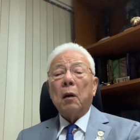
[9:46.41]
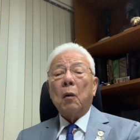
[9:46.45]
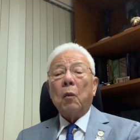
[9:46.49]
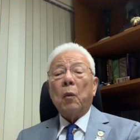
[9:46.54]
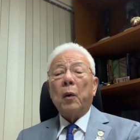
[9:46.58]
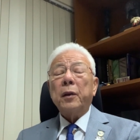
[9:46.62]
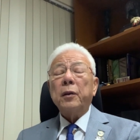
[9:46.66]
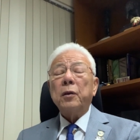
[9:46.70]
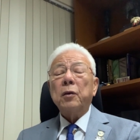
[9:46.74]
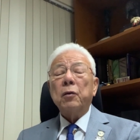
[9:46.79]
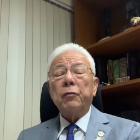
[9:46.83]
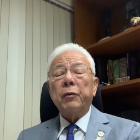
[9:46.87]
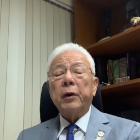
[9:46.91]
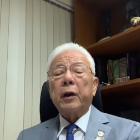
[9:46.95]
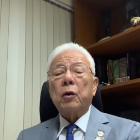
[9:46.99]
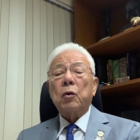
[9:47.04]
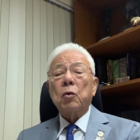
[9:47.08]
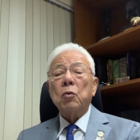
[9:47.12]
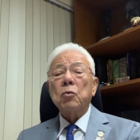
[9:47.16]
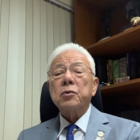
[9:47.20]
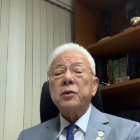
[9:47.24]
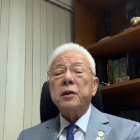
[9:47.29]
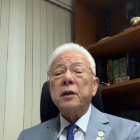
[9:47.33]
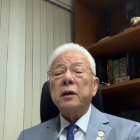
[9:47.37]
When you're
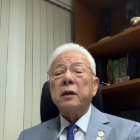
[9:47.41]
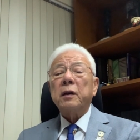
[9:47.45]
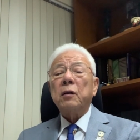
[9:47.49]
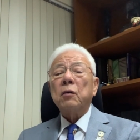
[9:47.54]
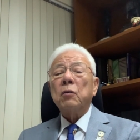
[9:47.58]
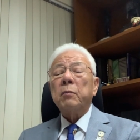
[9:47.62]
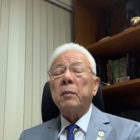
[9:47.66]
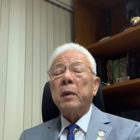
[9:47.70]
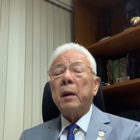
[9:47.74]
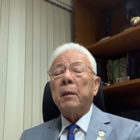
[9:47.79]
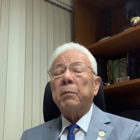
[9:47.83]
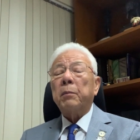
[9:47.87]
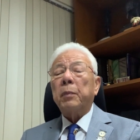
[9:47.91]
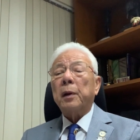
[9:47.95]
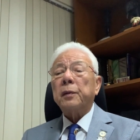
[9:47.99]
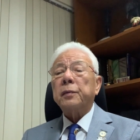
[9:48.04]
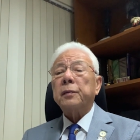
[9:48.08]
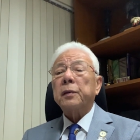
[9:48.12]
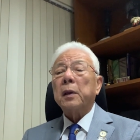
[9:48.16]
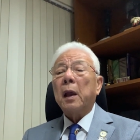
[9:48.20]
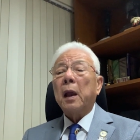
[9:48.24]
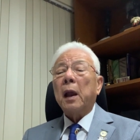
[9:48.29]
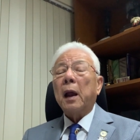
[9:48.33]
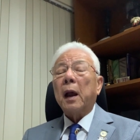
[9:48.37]
recruiting new
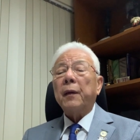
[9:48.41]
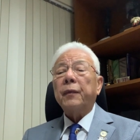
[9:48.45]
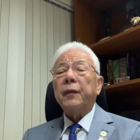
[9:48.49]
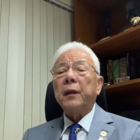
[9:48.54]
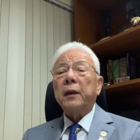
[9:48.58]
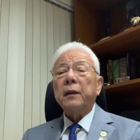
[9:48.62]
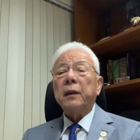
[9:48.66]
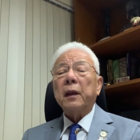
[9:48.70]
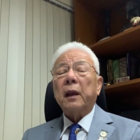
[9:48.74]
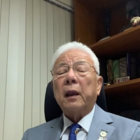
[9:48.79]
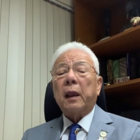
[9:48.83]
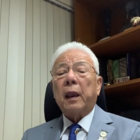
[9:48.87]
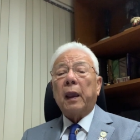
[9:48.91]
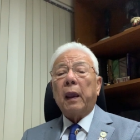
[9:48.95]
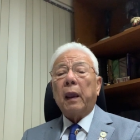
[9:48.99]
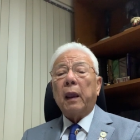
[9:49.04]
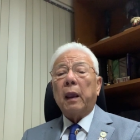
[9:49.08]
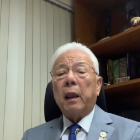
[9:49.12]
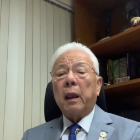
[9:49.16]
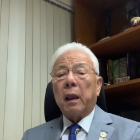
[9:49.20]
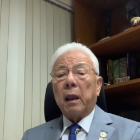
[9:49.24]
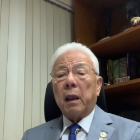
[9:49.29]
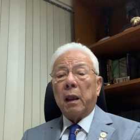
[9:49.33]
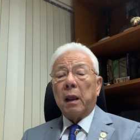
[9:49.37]
members, I think the
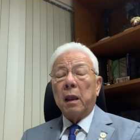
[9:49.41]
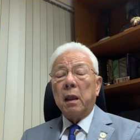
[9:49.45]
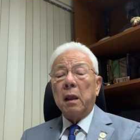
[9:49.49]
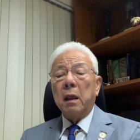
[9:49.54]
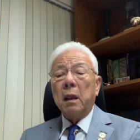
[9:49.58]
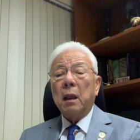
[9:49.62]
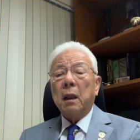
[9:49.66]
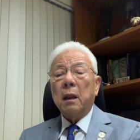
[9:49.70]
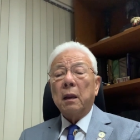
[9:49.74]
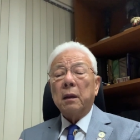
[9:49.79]
key,